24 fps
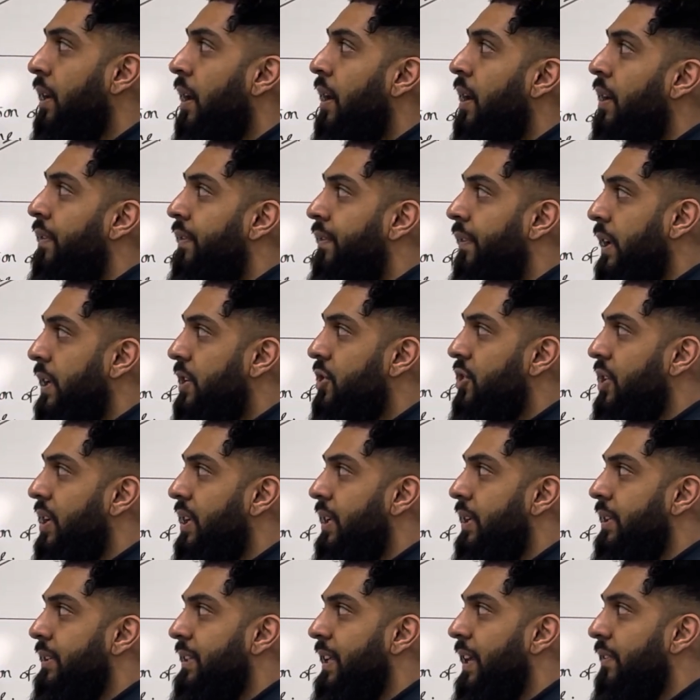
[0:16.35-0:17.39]
friction
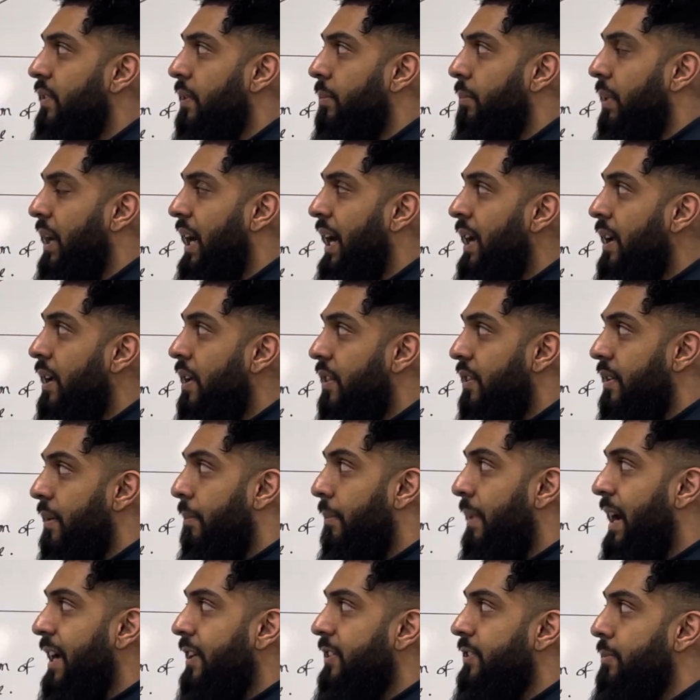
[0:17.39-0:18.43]
is given by the
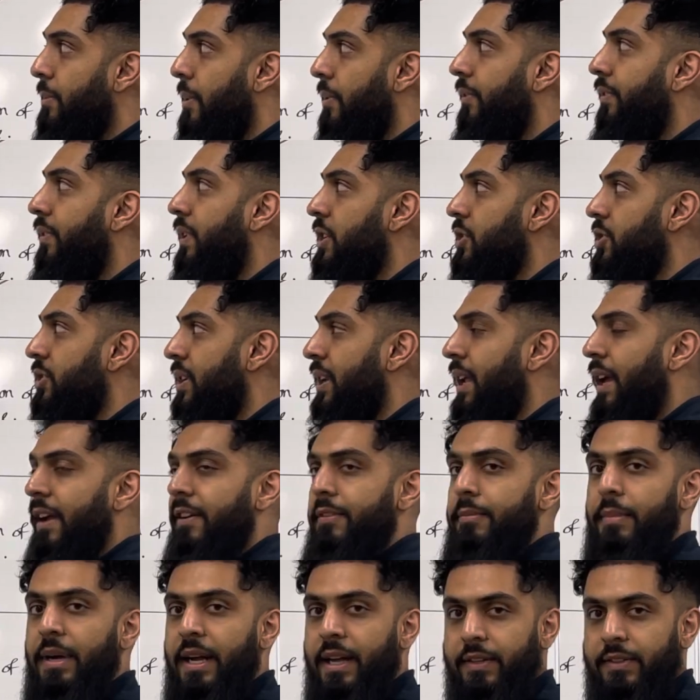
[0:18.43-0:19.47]
maximum friction F
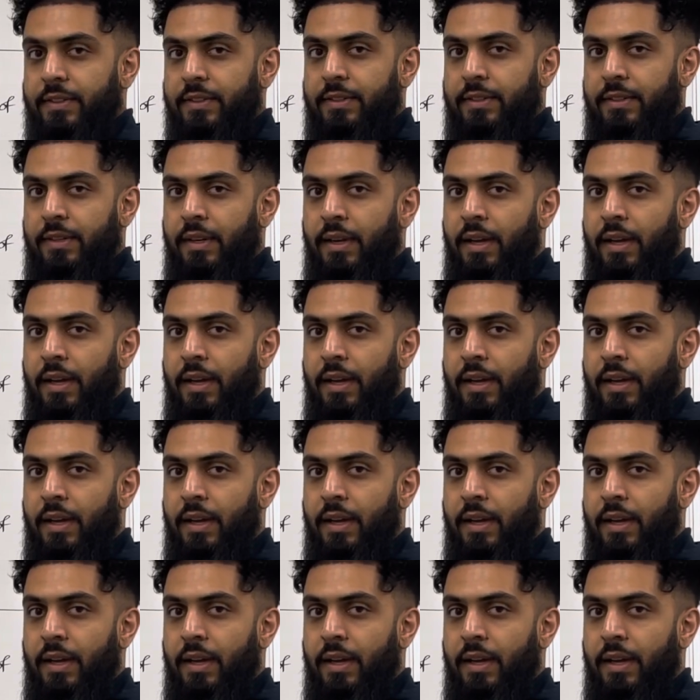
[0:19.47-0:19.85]
max.